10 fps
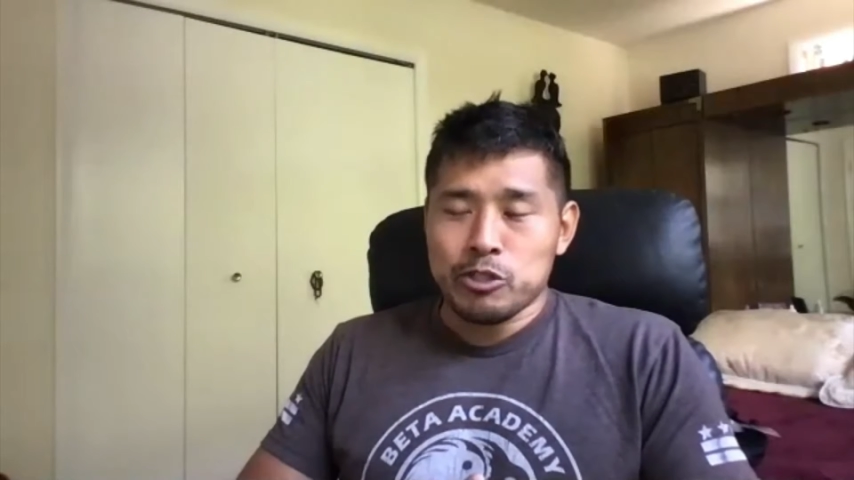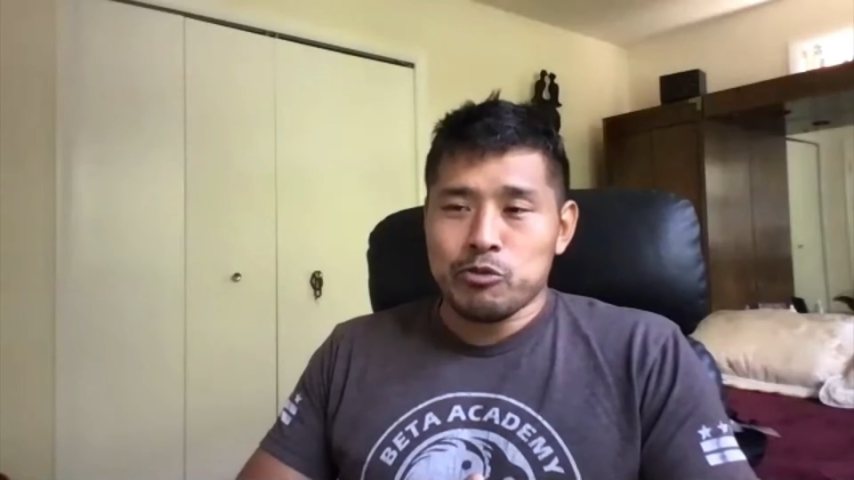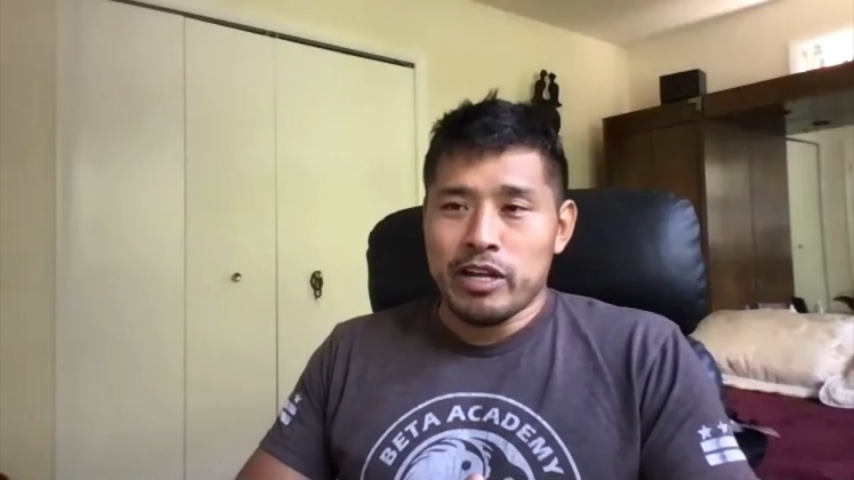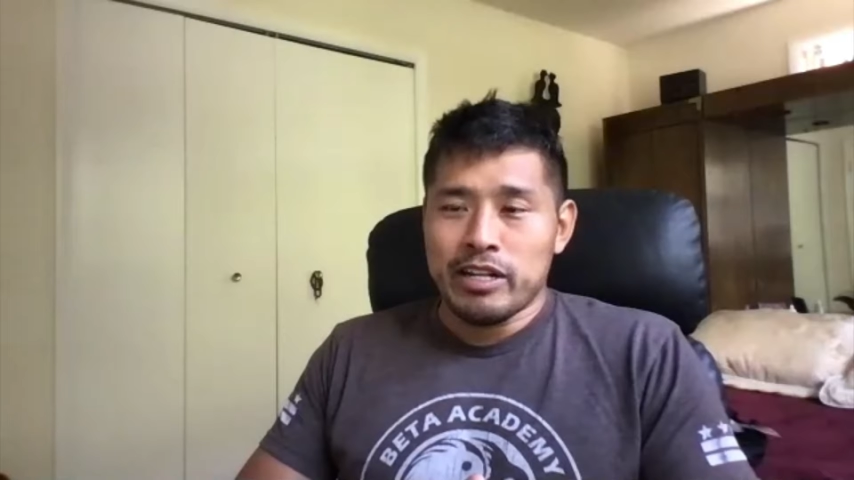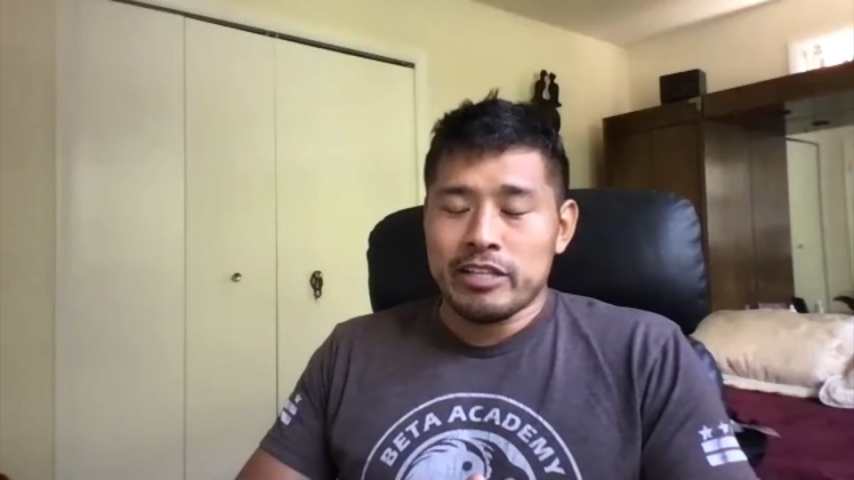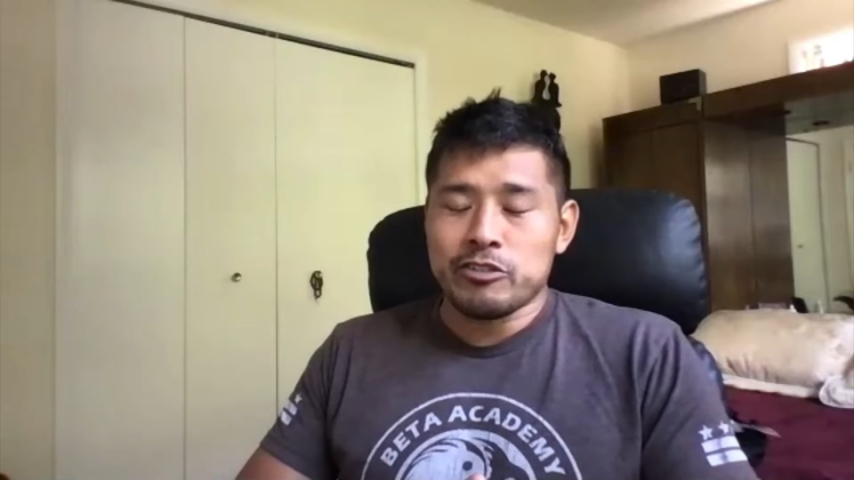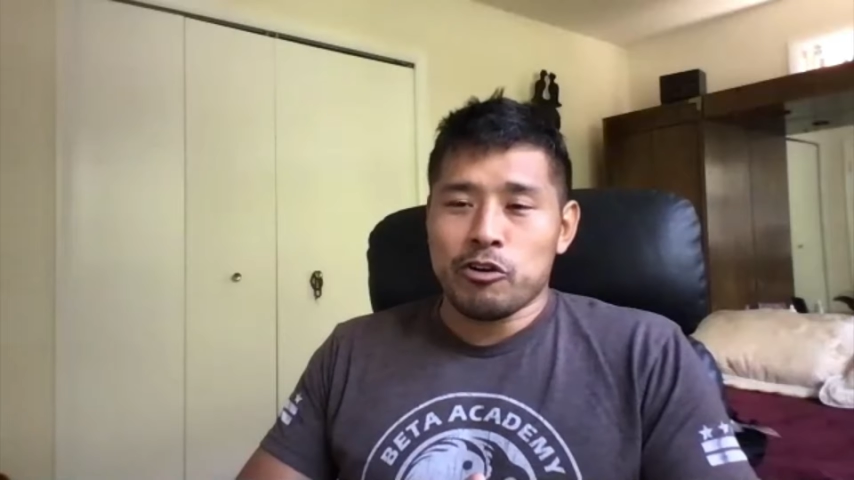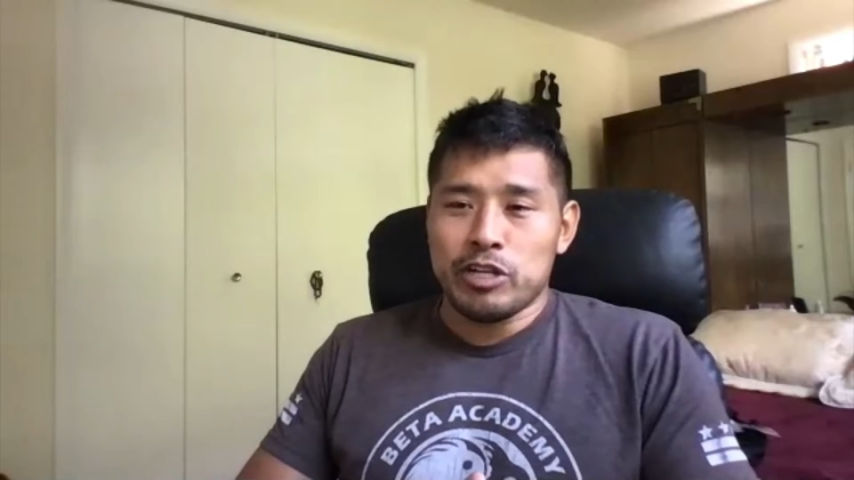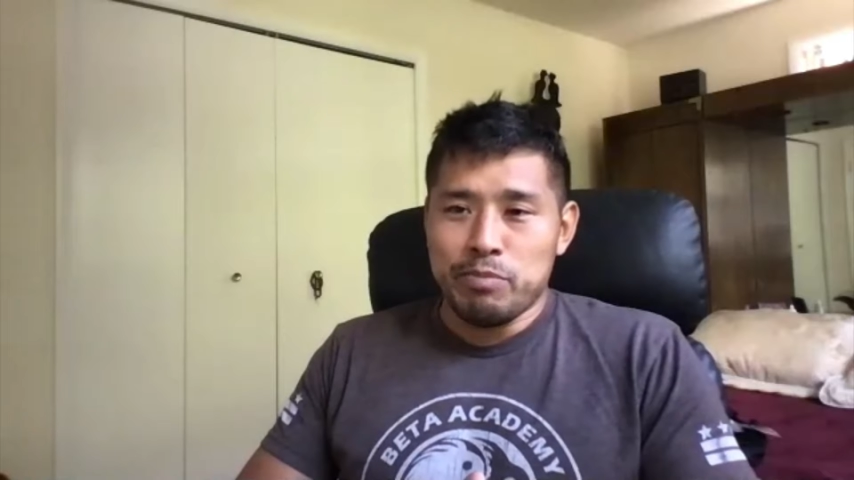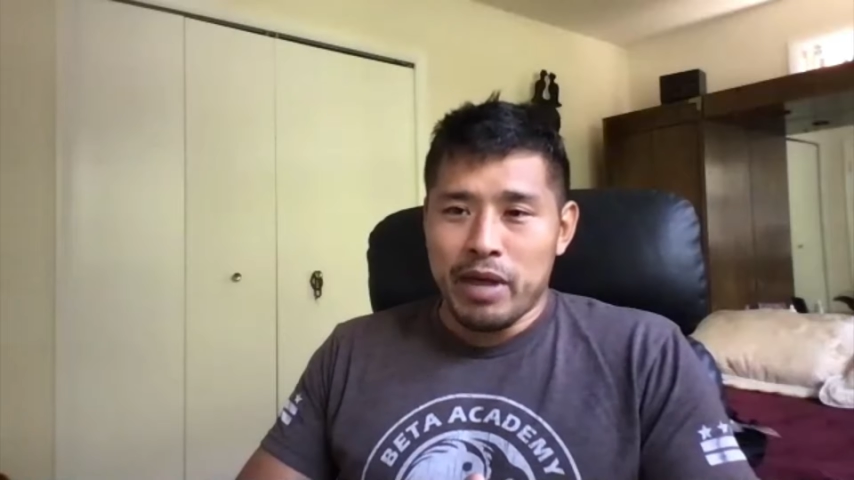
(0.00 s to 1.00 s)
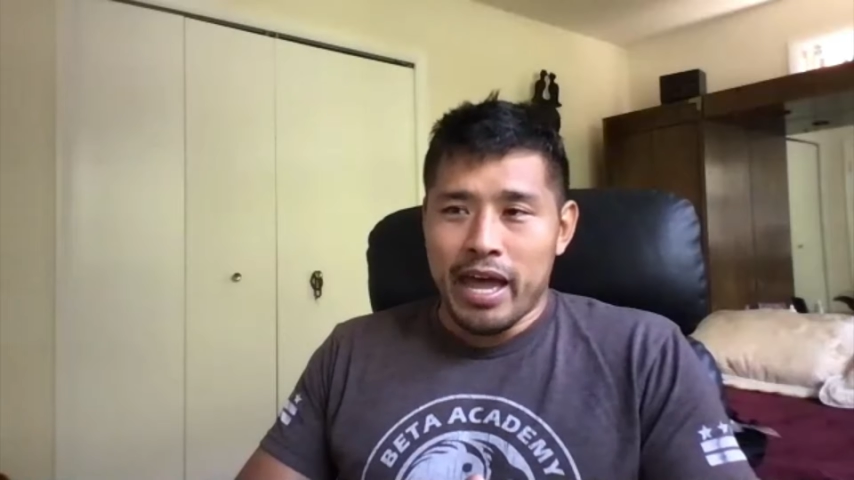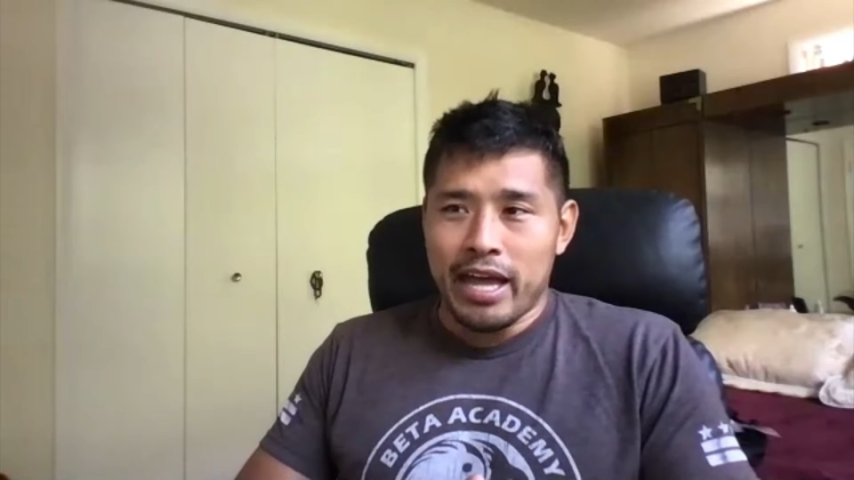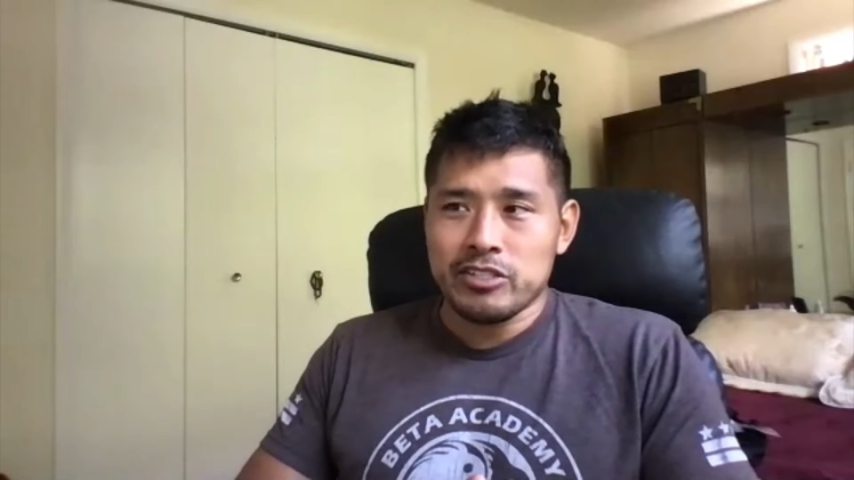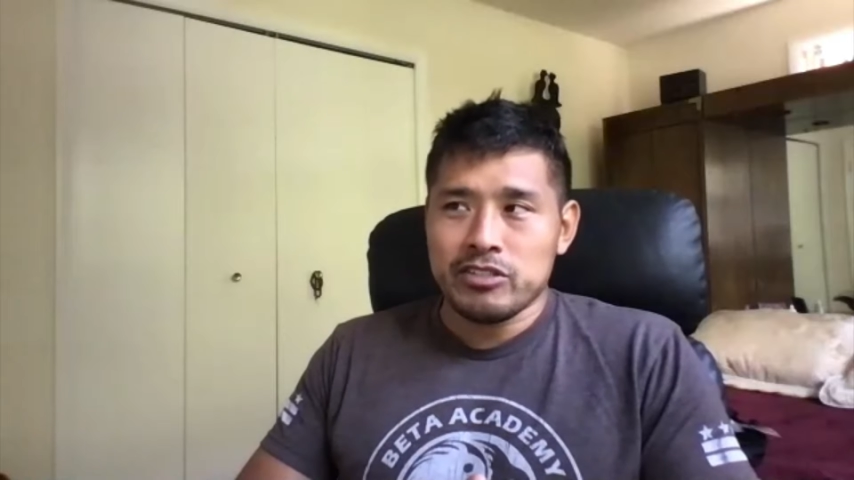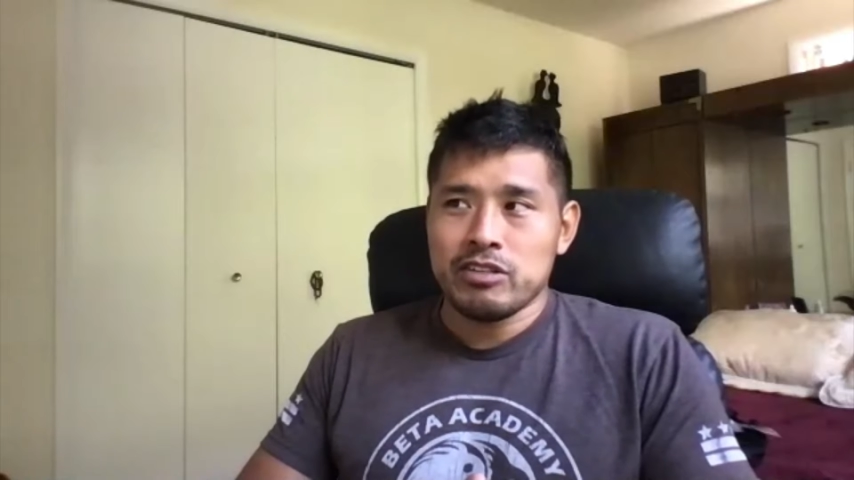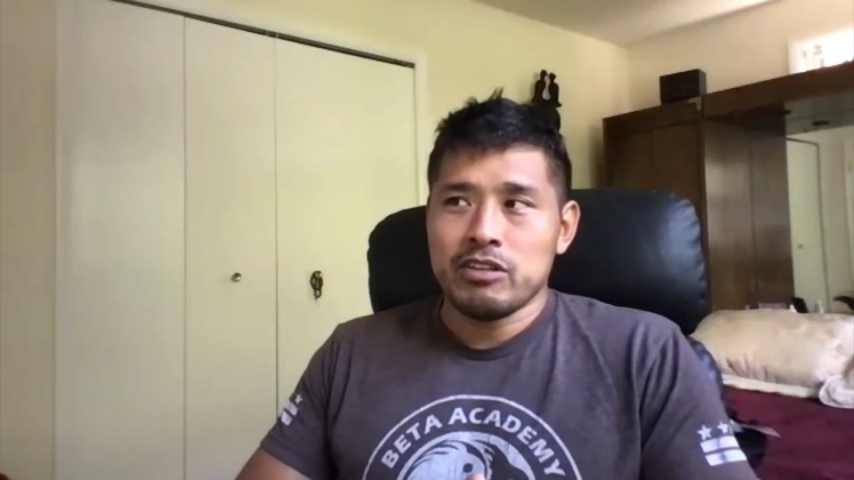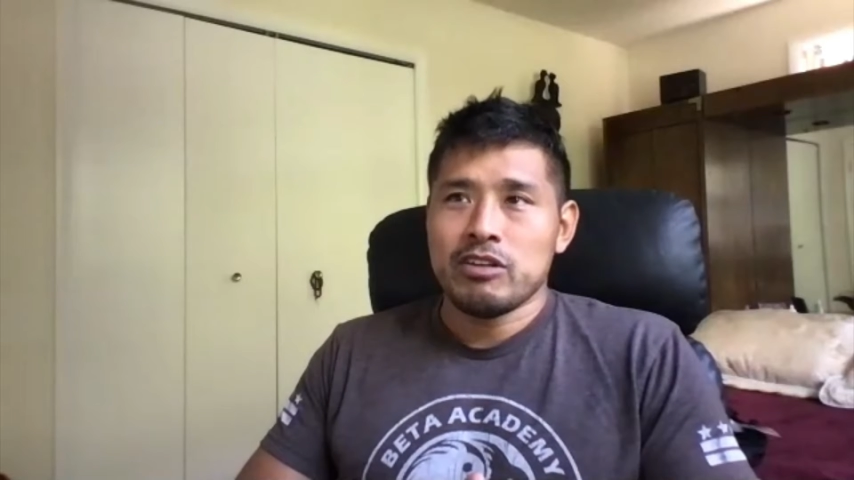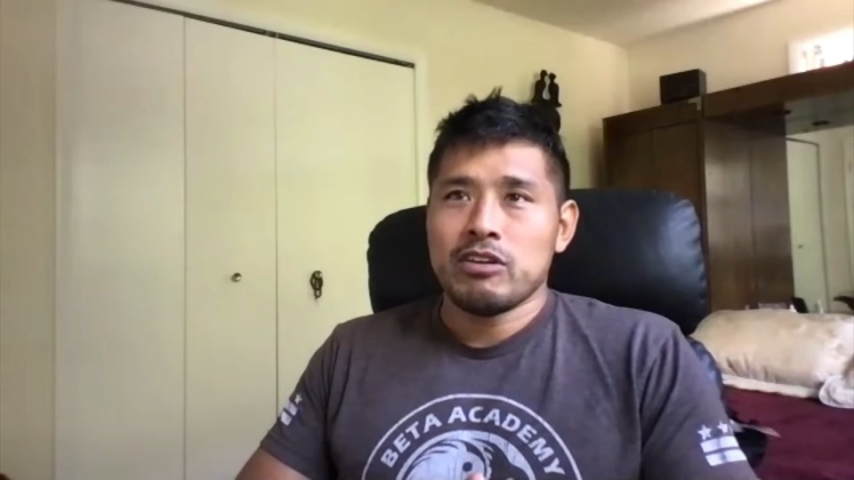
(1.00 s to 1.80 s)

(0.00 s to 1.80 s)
right, and that's already passed